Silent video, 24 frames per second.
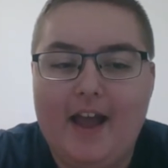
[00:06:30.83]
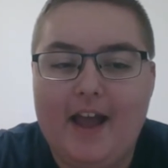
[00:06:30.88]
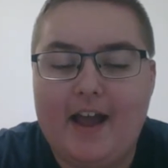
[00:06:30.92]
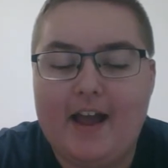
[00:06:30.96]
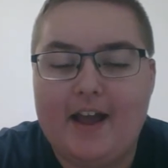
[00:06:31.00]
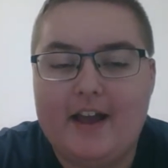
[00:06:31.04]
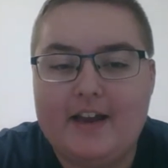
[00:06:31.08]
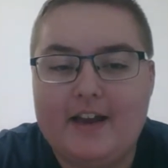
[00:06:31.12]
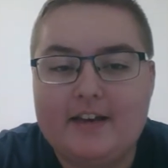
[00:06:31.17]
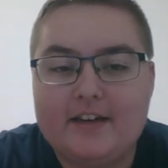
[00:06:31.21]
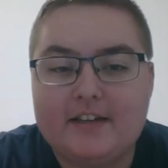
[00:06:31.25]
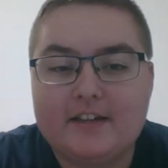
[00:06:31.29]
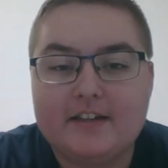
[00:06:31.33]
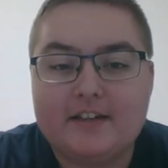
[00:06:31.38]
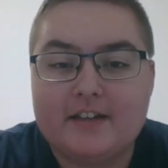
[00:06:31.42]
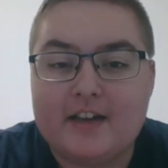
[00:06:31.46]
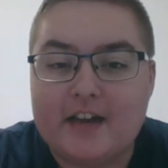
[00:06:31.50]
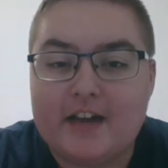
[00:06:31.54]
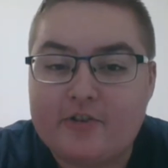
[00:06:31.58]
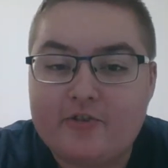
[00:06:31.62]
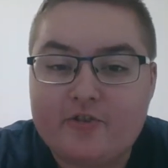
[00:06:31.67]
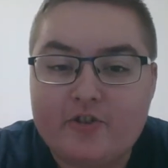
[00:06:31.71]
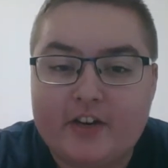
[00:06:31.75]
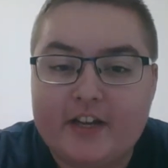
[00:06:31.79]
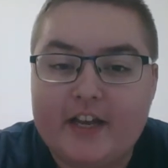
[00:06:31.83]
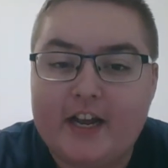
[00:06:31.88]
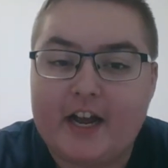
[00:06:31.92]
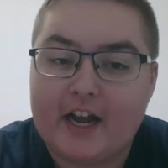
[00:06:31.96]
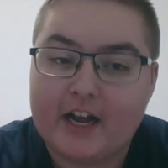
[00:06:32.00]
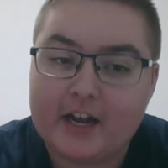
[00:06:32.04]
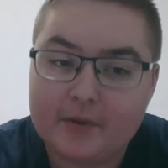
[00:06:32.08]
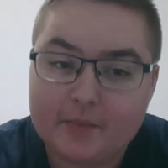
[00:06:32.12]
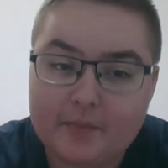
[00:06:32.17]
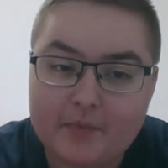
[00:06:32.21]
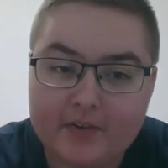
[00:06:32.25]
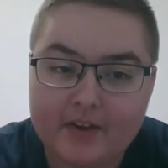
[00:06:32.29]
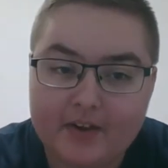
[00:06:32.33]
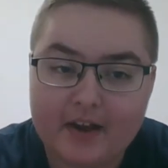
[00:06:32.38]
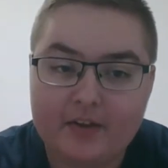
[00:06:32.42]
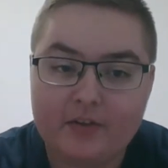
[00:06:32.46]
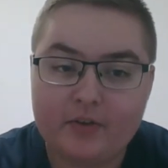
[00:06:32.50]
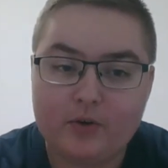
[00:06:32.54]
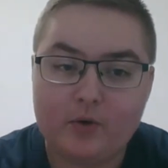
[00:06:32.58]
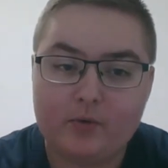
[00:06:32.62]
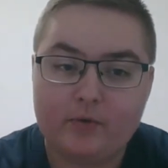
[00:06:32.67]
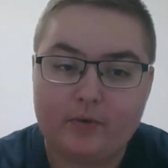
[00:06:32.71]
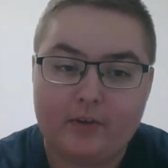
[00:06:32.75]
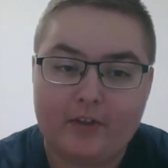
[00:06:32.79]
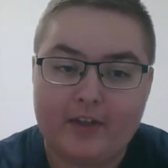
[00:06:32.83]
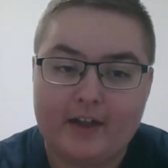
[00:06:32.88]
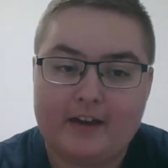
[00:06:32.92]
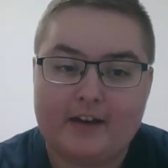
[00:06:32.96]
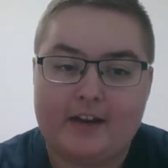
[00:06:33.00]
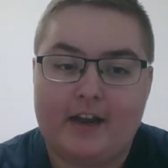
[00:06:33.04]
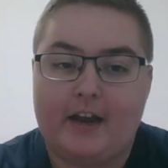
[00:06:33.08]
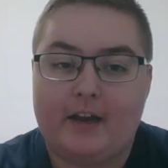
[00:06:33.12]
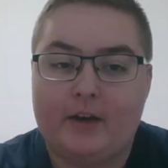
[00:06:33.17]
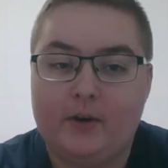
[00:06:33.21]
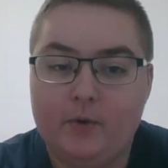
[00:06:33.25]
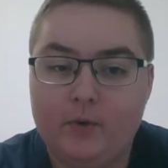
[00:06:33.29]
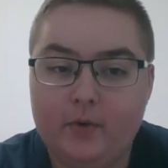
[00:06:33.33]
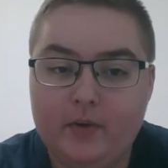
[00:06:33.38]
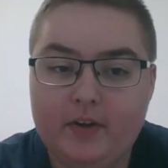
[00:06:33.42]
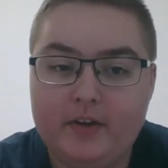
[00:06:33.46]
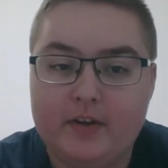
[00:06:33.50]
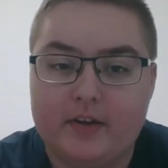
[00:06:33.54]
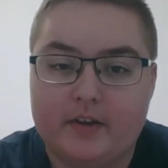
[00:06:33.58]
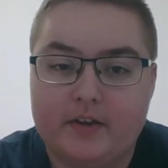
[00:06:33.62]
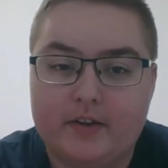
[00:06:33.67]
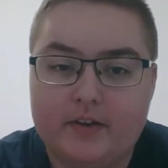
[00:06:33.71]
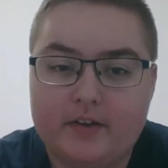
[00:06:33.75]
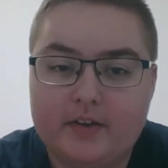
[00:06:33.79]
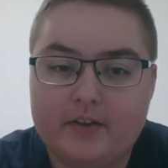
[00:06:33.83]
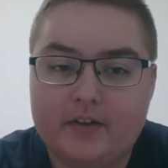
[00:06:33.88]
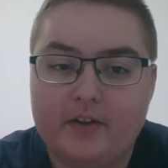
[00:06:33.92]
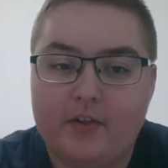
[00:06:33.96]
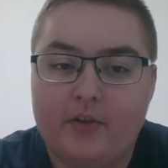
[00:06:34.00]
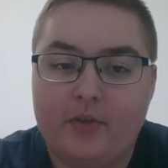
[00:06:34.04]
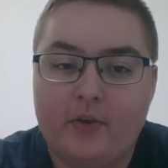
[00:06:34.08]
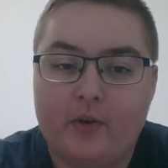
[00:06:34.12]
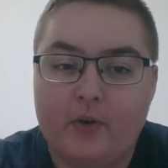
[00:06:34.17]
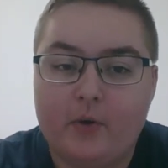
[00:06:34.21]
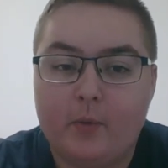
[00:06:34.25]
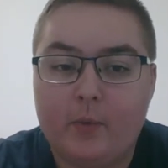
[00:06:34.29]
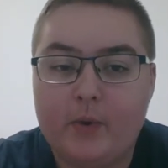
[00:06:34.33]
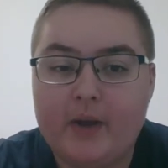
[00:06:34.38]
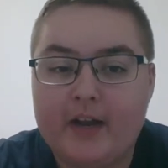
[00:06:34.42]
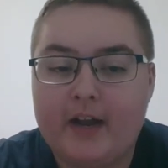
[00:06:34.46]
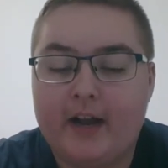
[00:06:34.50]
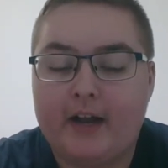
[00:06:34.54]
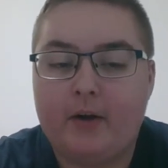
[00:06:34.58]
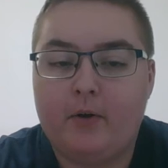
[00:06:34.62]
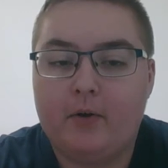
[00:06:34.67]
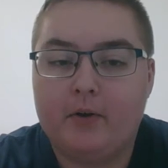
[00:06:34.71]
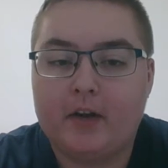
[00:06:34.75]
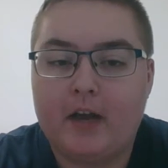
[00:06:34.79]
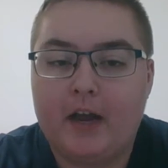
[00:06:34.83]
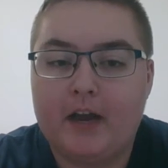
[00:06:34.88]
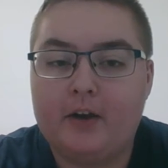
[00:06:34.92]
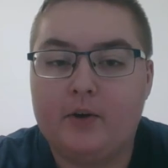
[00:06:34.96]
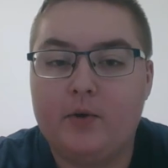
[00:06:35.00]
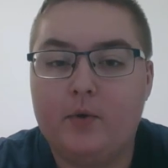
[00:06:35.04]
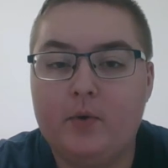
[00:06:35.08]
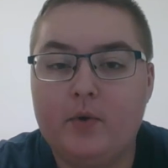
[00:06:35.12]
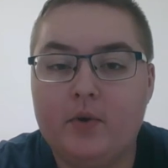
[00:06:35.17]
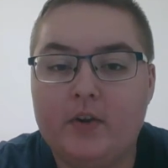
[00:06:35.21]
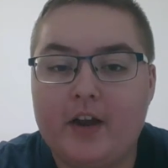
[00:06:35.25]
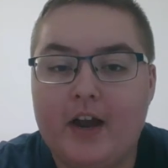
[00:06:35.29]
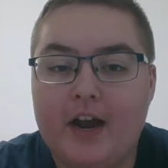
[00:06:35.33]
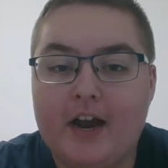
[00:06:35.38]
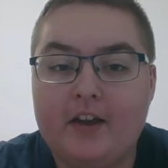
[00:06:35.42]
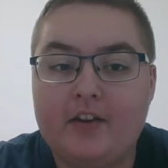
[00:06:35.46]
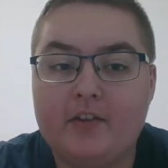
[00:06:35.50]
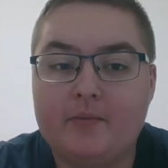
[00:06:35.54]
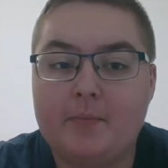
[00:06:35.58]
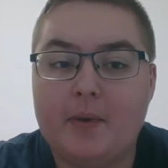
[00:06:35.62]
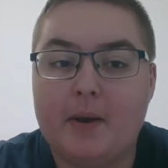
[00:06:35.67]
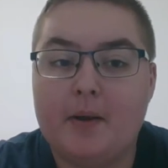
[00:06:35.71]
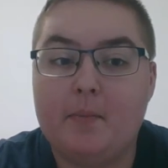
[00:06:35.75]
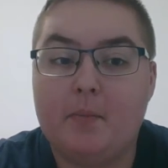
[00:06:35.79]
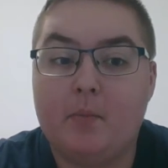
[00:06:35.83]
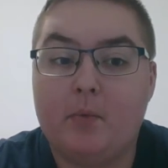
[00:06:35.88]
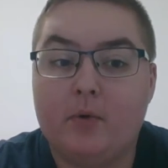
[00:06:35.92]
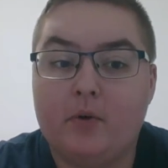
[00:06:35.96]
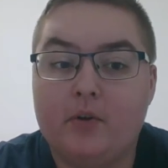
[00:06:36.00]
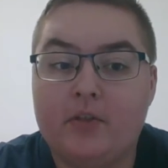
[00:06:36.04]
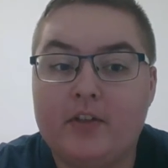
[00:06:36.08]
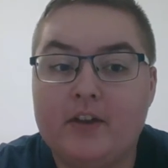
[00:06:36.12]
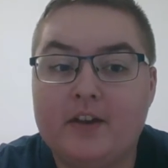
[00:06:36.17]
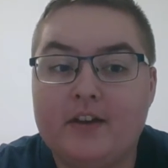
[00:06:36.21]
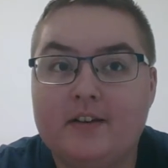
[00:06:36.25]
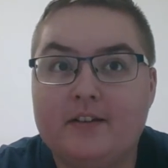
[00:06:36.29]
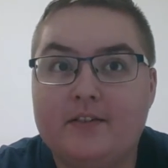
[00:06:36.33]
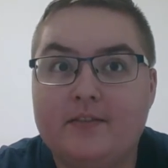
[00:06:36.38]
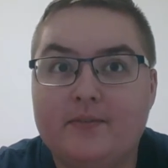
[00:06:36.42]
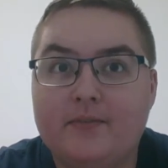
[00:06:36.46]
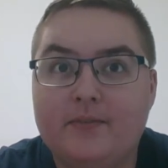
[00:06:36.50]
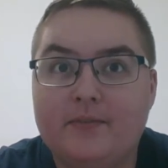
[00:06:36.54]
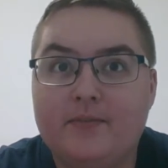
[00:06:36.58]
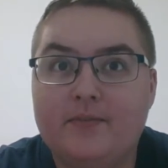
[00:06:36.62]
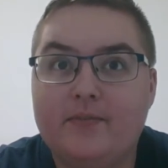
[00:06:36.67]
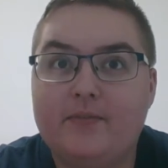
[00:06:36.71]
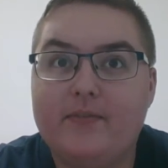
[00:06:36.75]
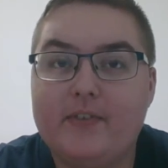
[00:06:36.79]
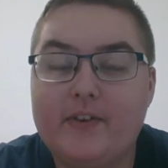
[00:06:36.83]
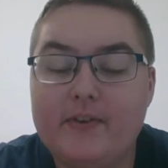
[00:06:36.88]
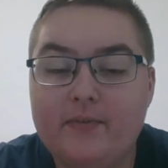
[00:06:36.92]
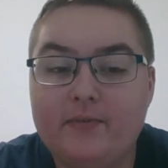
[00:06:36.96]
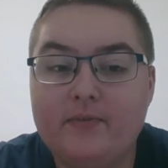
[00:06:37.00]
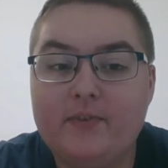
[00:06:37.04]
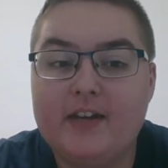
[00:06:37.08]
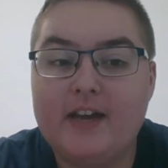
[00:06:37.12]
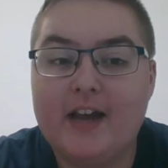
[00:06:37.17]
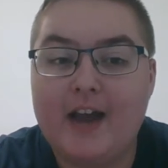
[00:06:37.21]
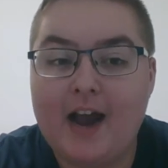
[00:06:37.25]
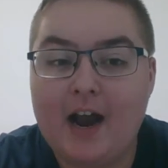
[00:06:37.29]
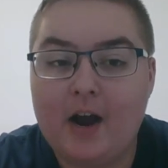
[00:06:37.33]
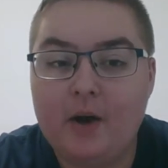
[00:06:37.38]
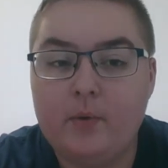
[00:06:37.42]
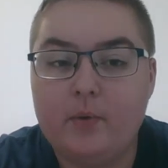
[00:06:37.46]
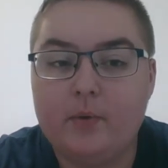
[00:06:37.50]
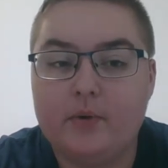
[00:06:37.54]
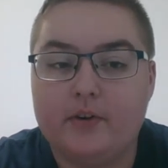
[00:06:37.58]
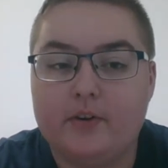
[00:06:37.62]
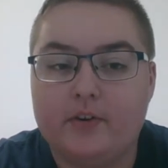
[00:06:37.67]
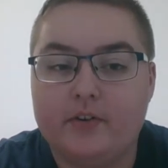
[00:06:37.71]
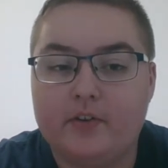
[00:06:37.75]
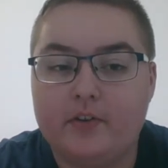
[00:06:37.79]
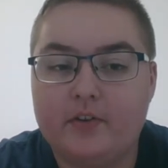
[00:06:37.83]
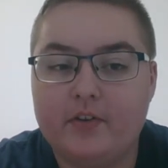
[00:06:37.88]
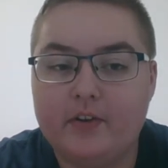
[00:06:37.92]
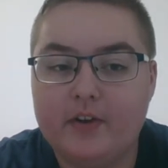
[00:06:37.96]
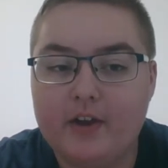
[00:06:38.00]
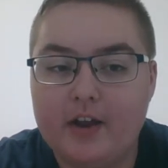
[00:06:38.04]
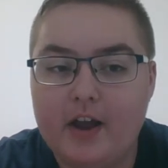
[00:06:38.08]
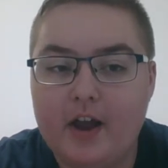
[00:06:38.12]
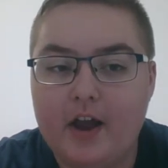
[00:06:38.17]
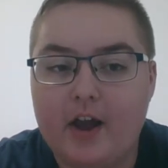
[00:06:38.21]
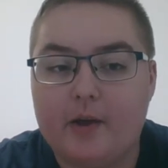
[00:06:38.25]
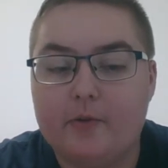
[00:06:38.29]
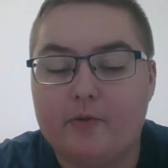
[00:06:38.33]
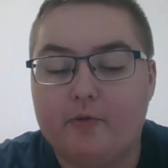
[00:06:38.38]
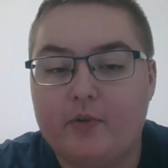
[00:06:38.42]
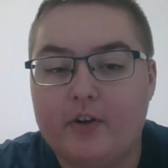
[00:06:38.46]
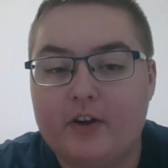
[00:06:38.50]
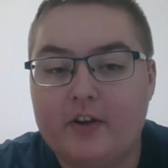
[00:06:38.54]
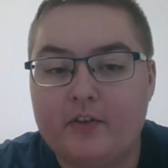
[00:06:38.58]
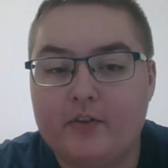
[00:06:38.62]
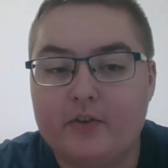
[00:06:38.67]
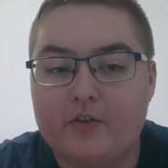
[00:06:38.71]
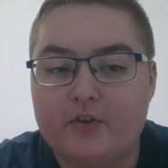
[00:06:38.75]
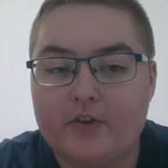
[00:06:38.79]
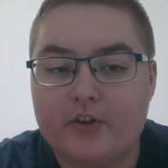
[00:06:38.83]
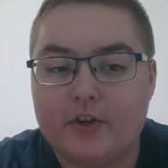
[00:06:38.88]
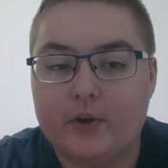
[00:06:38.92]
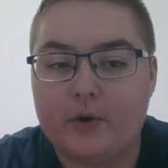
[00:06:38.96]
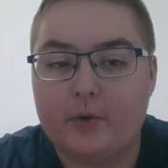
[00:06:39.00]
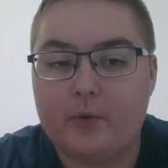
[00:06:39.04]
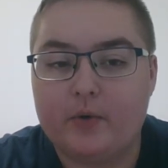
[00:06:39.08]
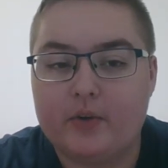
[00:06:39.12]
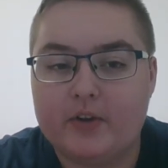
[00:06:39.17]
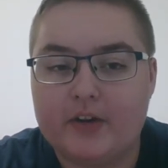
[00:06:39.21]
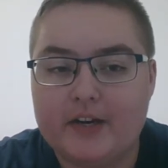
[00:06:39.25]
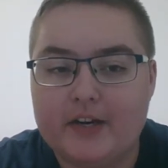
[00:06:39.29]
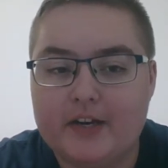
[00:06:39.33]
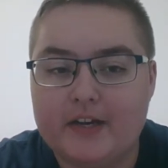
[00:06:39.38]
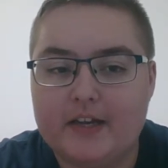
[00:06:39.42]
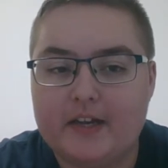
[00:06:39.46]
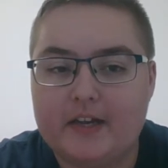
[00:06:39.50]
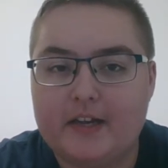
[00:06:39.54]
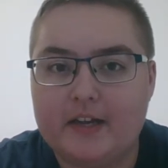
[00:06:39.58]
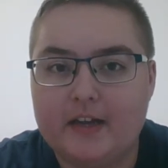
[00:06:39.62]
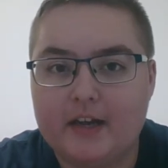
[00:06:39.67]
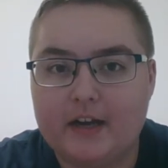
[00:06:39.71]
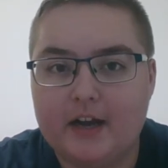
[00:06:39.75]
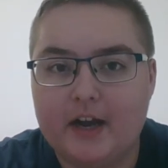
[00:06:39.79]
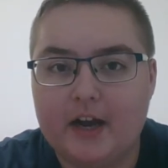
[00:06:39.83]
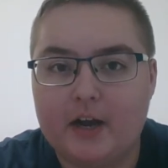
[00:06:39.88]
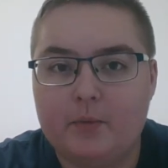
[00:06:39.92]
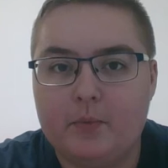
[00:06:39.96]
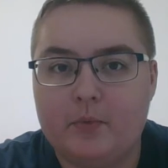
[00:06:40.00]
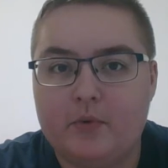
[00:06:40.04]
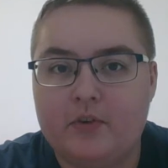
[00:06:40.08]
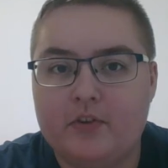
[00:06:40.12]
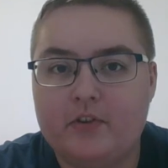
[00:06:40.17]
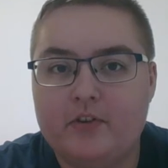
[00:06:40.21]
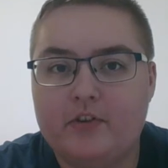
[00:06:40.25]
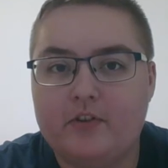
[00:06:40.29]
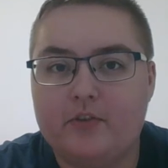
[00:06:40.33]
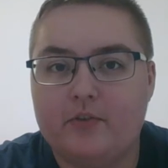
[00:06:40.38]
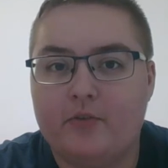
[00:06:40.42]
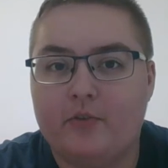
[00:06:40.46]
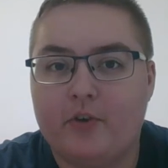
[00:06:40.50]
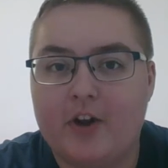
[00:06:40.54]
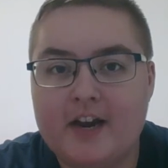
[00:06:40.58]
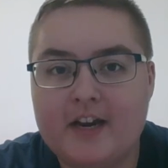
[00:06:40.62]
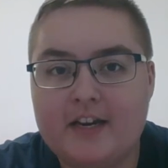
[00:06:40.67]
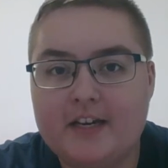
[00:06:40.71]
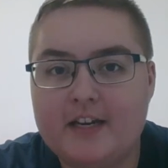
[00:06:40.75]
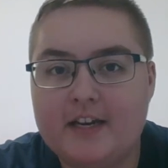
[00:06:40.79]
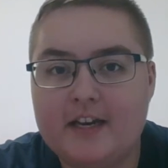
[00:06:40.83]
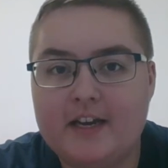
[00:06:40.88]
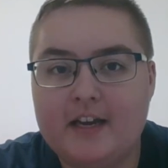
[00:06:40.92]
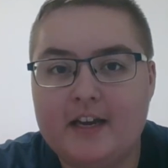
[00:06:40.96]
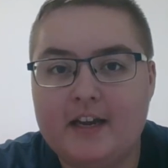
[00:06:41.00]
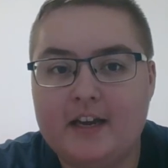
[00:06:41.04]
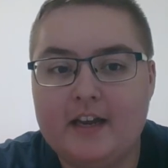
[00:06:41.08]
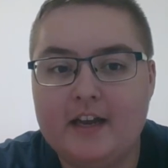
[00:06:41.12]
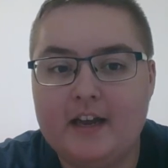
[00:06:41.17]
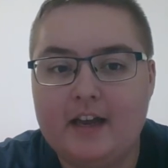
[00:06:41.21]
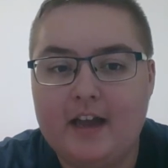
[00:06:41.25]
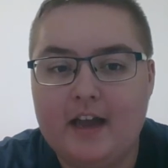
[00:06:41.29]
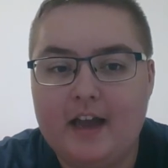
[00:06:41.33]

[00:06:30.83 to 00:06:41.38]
And naturally, I obsessed over that diagnosis. The week I got diagnosed, I spent more than 50 hours researching OCD. I was writing